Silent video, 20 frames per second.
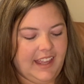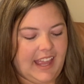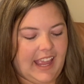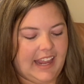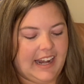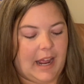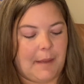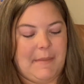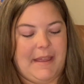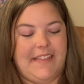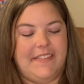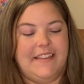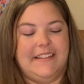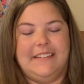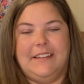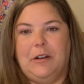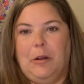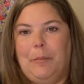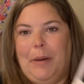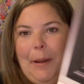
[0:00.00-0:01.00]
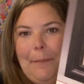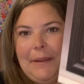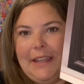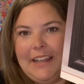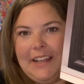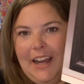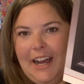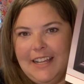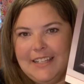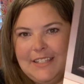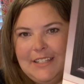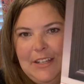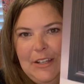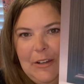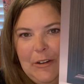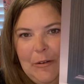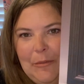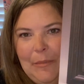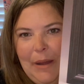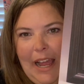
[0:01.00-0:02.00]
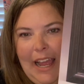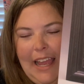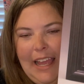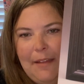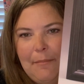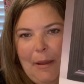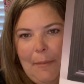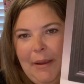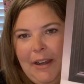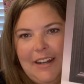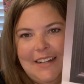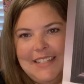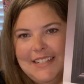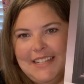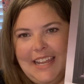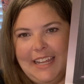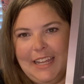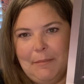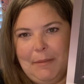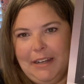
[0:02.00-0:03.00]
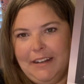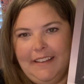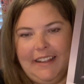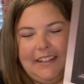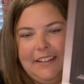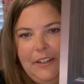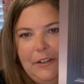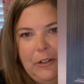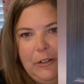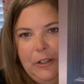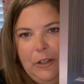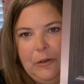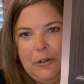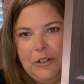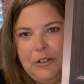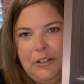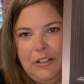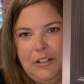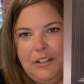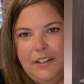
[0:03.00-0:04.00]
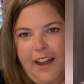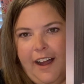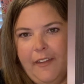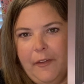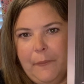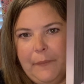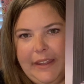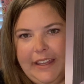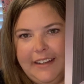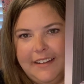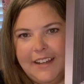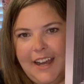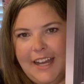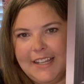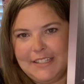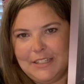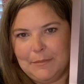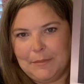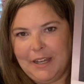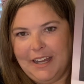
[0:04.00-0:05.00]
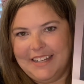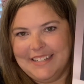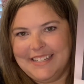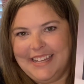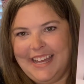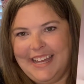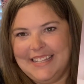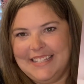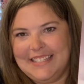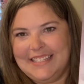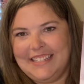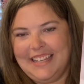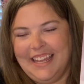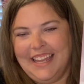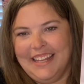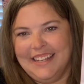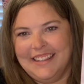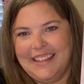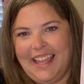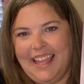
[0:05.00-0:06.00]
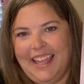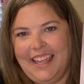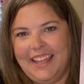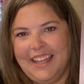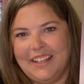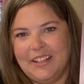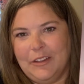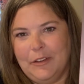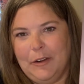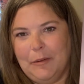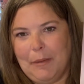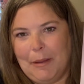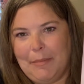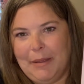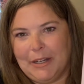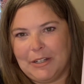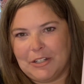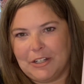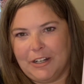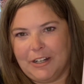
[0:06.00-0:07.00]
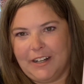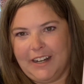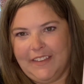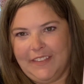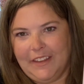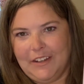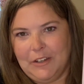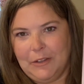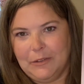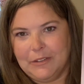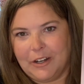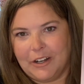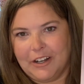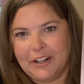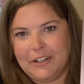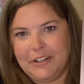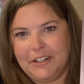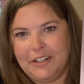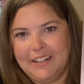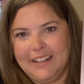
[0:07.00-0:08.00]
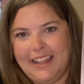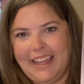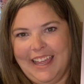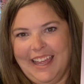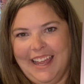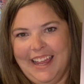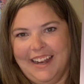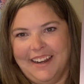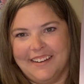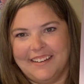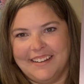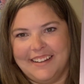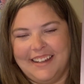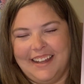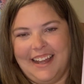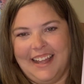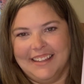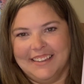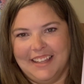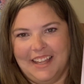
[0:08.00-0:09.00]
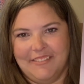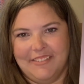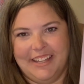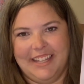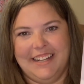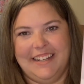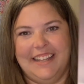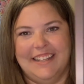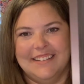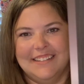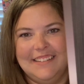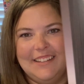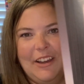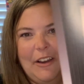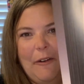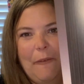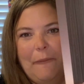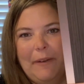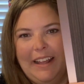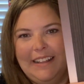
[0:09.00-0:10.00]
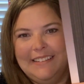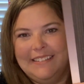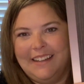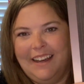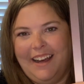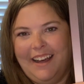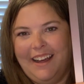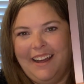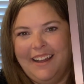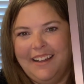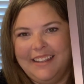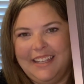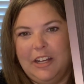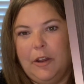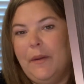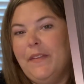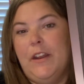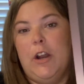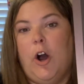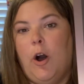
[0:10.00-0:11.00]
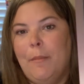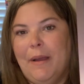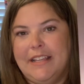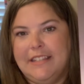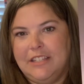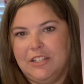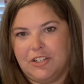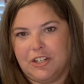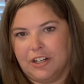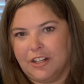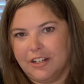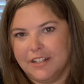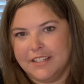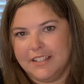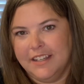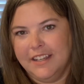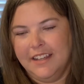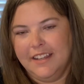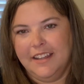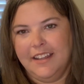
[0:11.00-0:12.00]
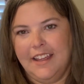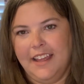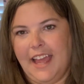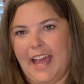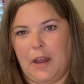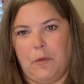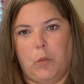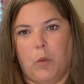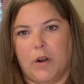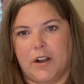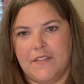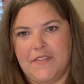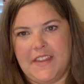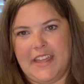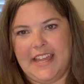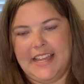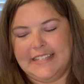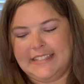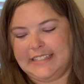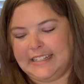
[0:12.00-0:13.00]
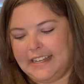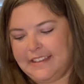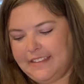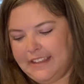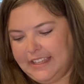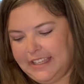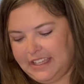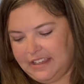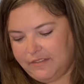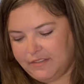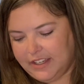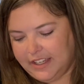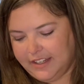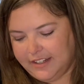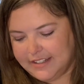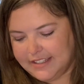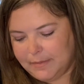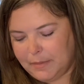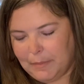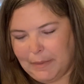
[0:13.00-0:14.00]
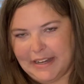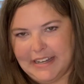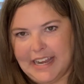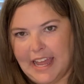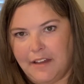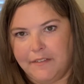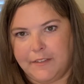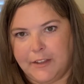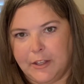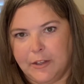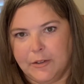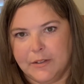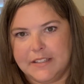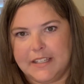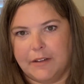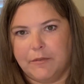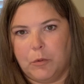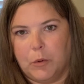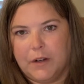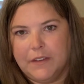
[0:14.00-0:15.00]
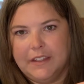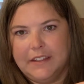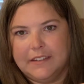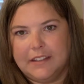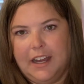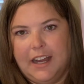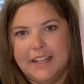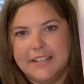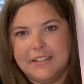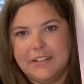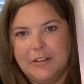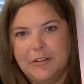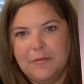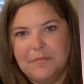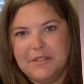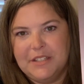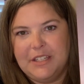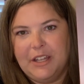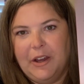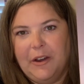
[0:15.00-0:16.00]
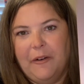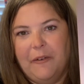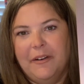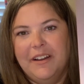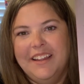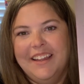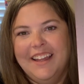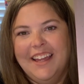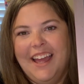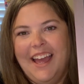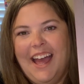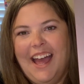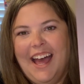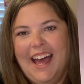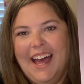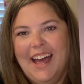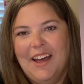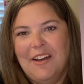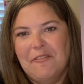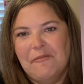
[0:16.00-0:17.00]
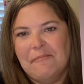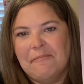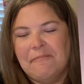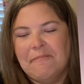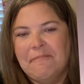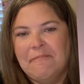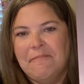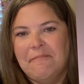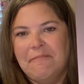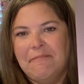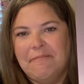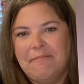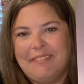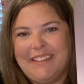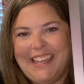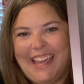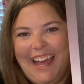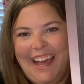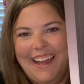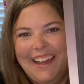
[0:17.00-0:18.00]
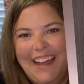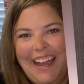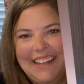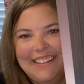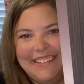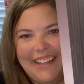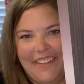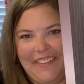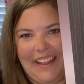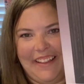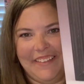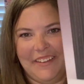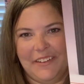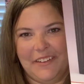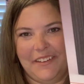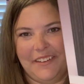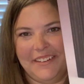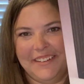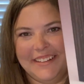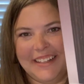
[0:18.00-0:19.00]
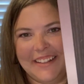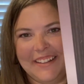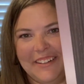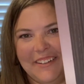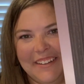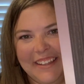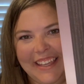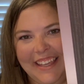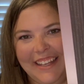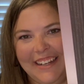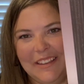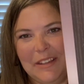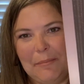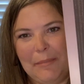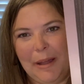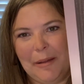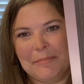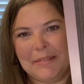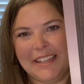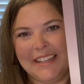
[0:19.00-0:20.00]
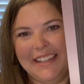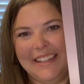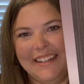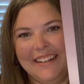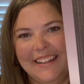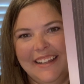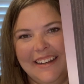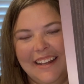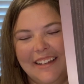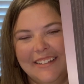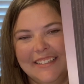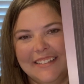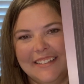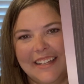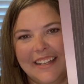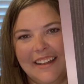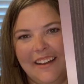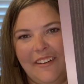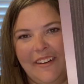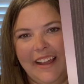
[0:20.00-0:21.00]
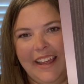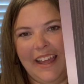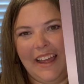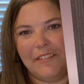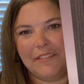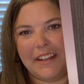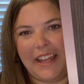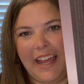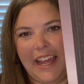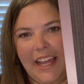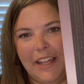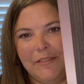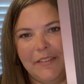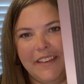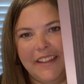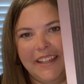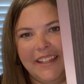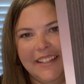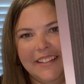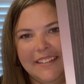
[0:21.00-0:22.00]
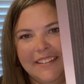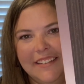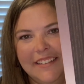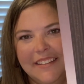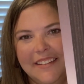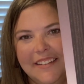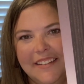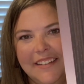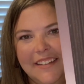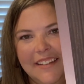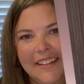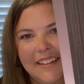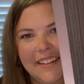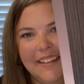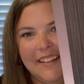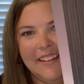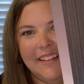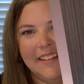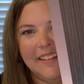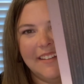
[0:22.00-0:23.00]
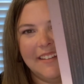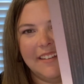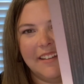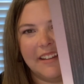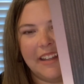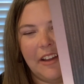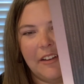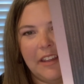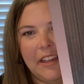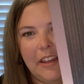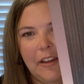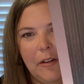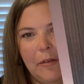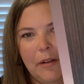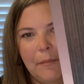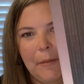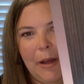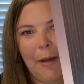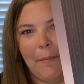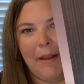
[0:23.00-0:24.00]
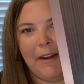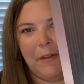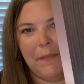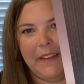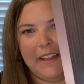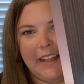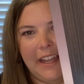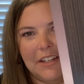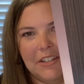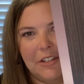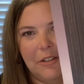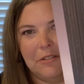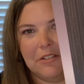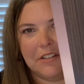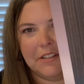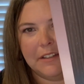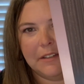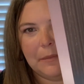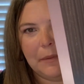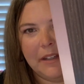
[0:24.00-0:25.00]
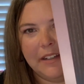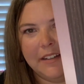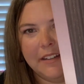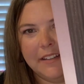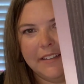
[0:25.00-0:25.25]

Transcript: And I'm in this little pumpkin costume. My parents had taken me to like a little local Halloween costume contest and they included my picture in the news article and I love it. And so when I saw, you know, and then all my sisters had worn this and I think even some of my nephews have worn this costume. So yeah, I saw that little kid in the pumpkin and I was like, oh, I have to have this. Look how cute. Mom, I don't think I showed you this one.